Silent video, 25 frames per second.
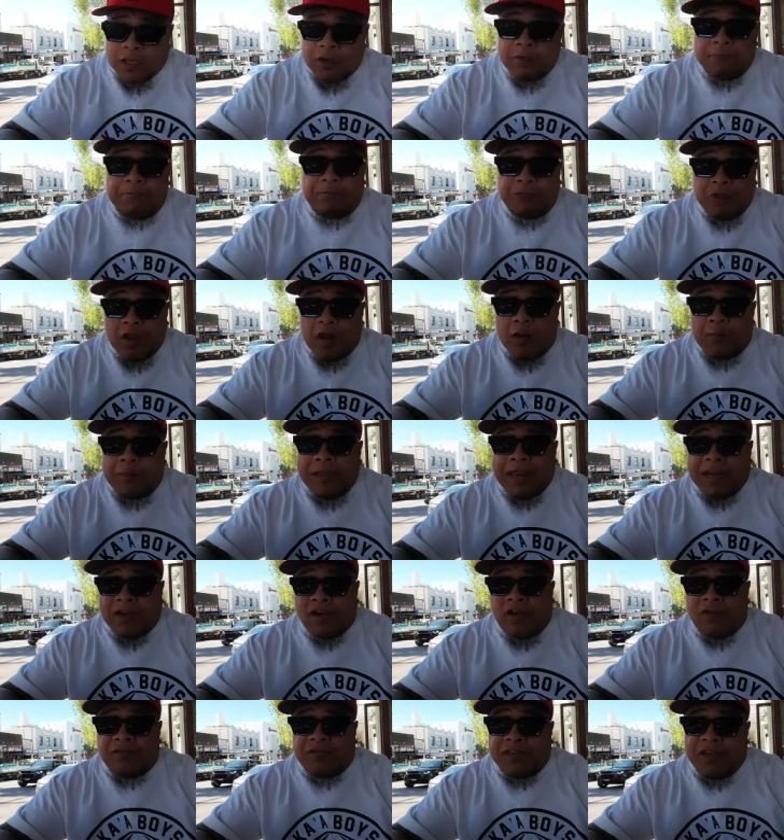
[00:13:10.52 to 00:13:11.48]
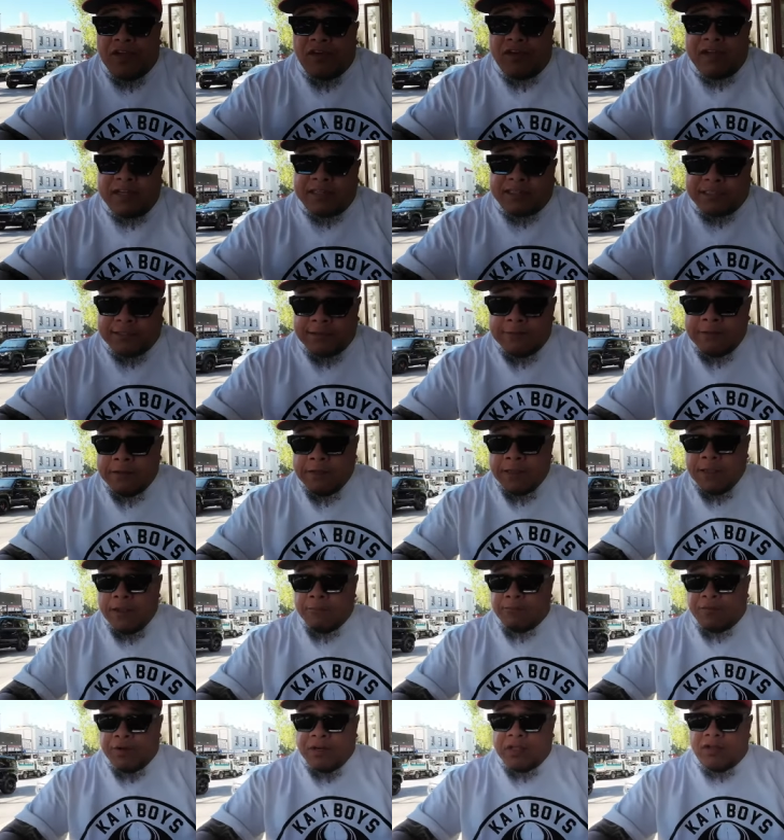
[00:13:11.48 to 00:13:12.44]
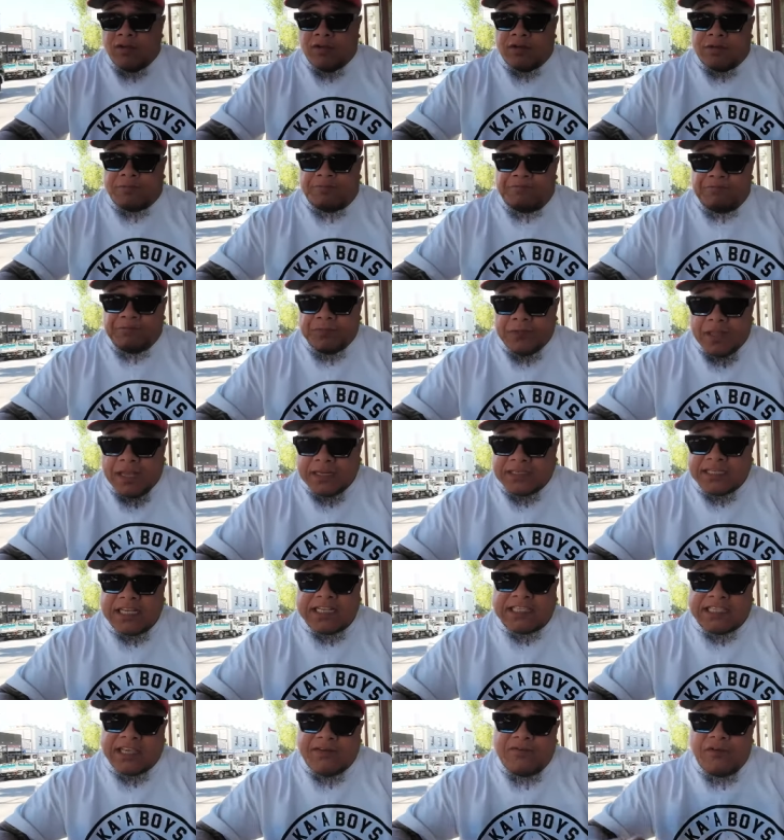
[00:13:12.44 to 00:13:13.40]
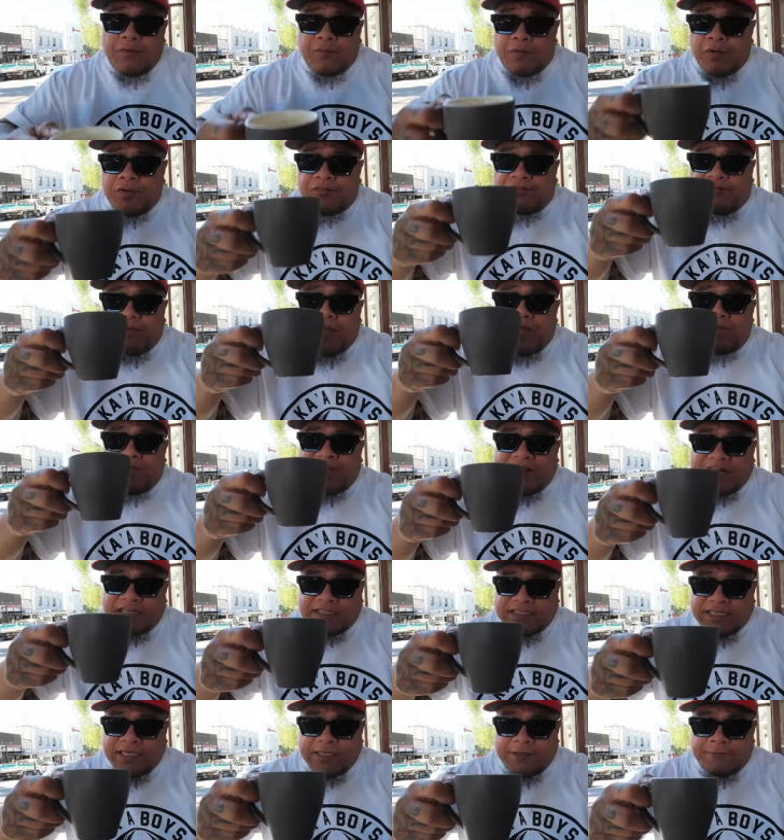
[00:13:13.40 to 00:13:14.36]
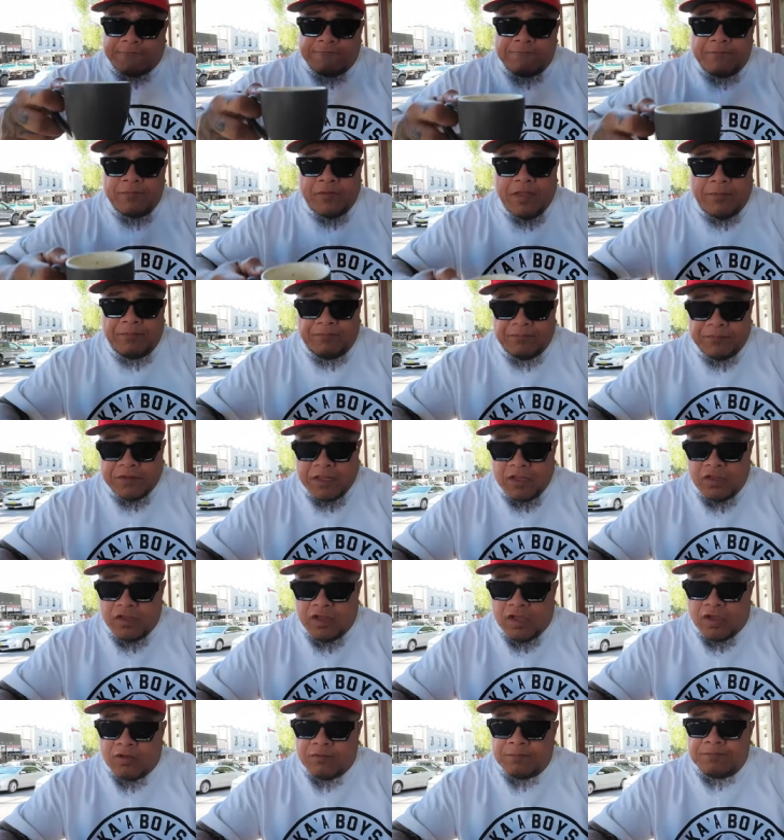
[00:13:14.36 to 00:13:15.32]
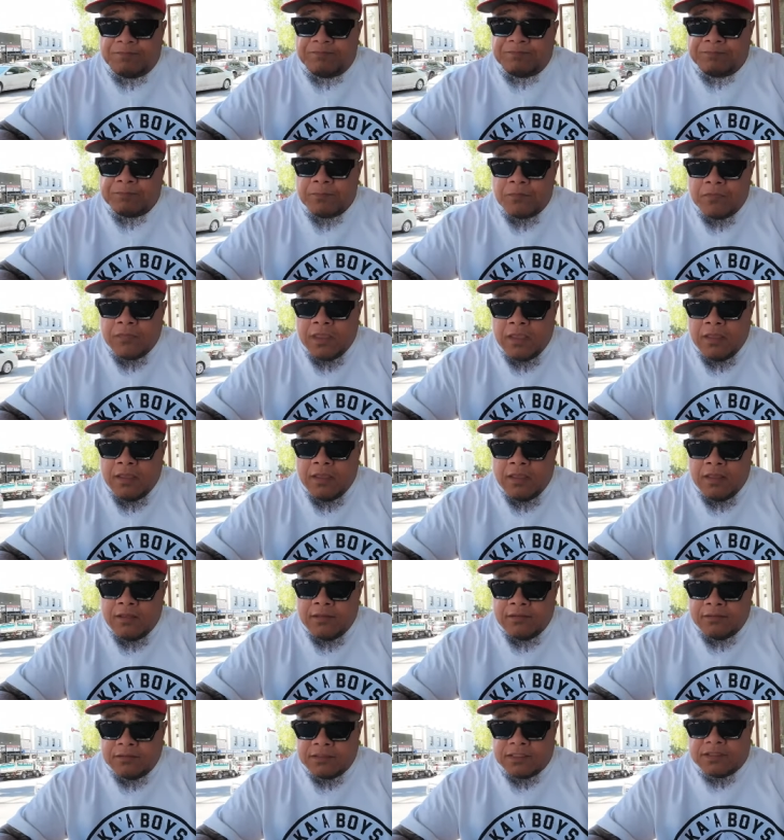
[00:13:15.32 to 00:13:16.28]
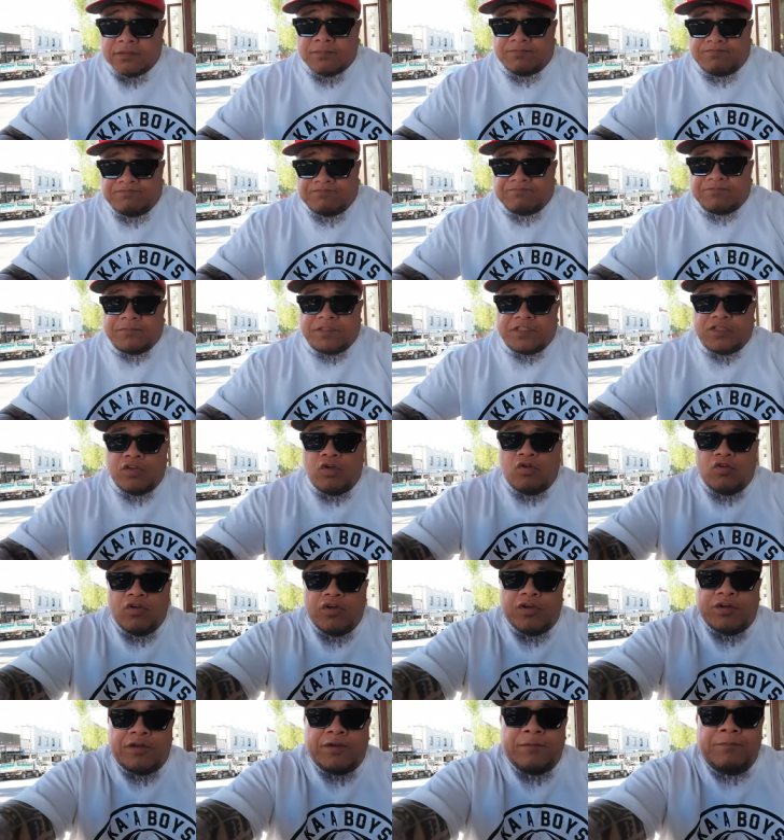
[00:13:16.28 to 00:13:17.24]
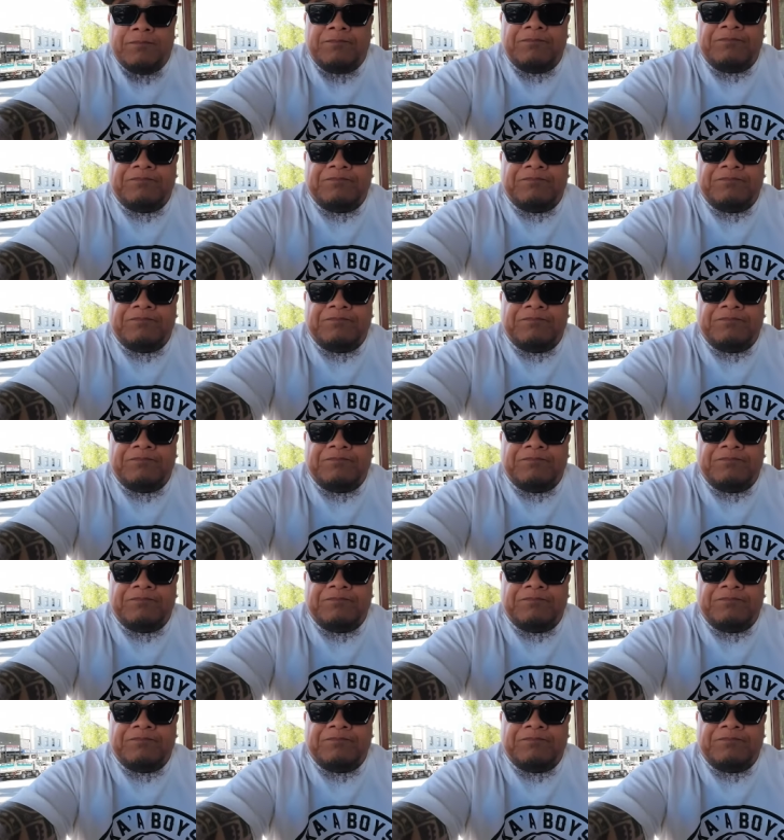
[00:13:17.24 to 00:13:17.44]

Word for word: So not a bad coffee, guys. Pretty good. I'd say seven point five out of ten. There you go. Still good. You